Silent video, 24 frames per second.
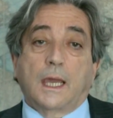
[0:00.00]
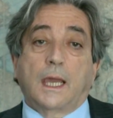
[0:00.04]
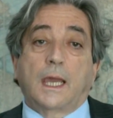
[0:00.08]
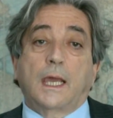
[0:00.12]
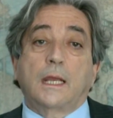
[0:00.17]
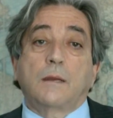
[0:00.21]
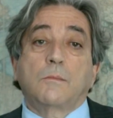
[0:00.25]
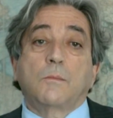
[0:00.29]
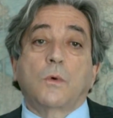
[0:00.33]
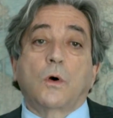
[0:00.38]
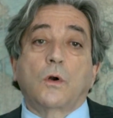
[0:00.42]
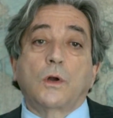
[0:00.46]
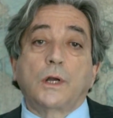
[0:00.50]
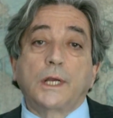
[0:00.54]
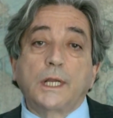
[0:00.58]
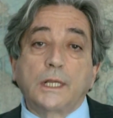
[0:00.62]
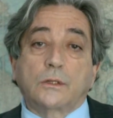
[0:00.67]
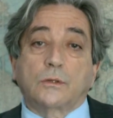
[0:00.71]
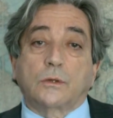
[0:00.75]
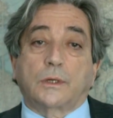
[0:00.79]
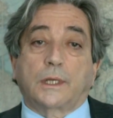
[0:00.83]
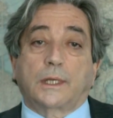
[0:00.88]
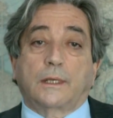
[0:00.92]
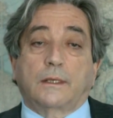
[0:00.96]
and
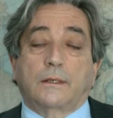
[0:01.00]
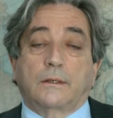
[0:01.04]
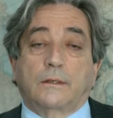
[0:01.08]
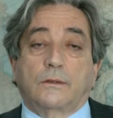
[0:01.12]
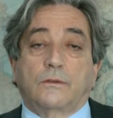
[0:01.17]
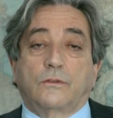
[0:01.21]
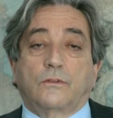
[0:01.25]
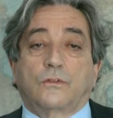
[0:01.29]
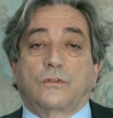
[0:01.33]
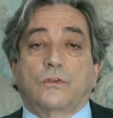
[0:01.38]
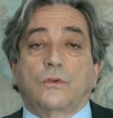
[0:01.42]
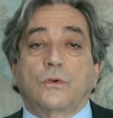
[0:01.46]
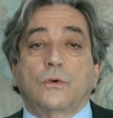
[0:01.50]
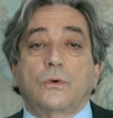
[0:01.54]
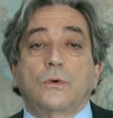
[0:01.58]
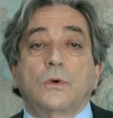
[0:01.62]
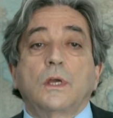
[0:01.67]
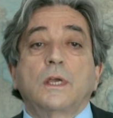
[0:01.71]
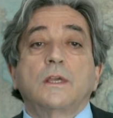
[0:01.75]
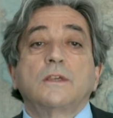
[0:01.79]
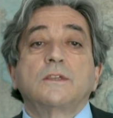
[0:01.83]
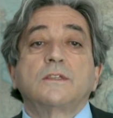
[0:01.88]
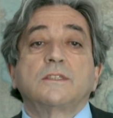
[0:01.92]
monitoring through